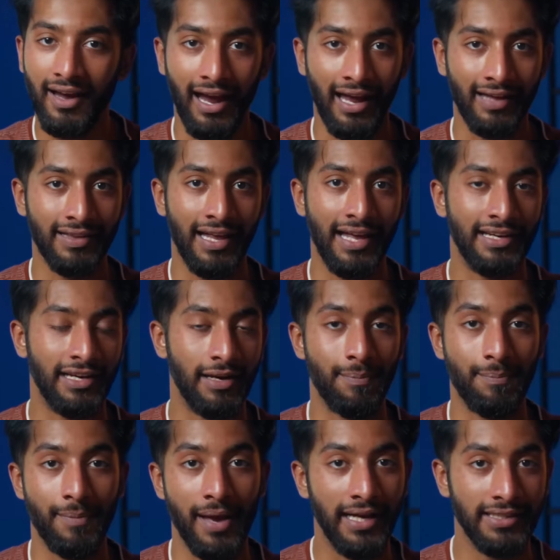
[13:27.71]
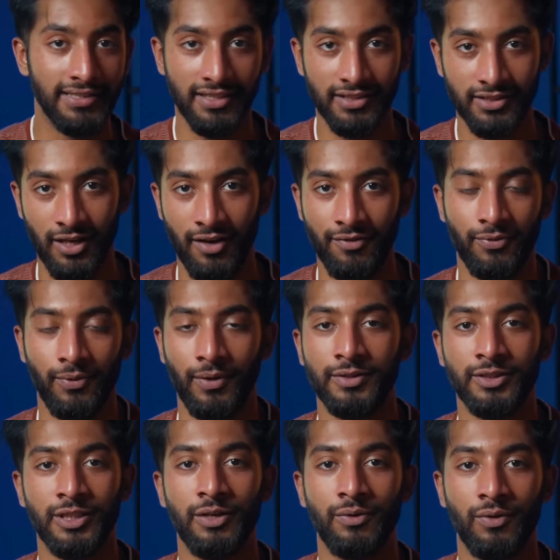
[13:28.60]
and land an amazing software
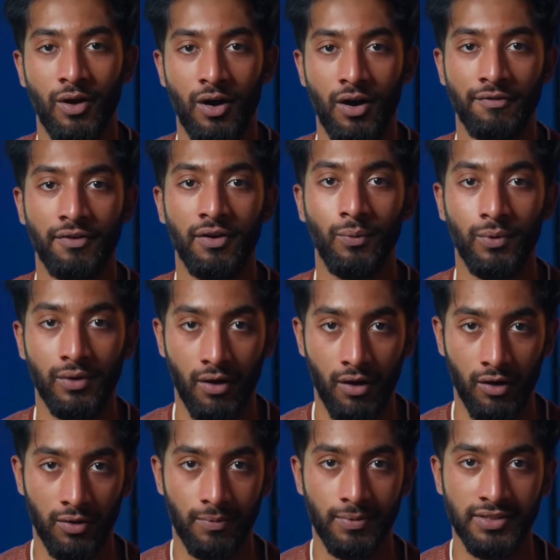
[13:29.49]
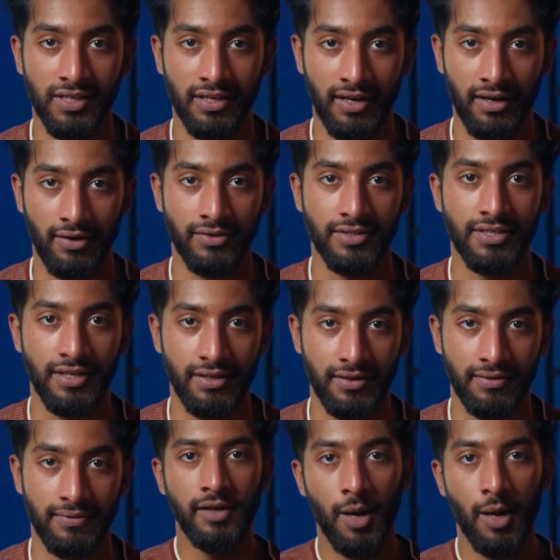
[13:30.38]
engineering offer 100% guaranteed.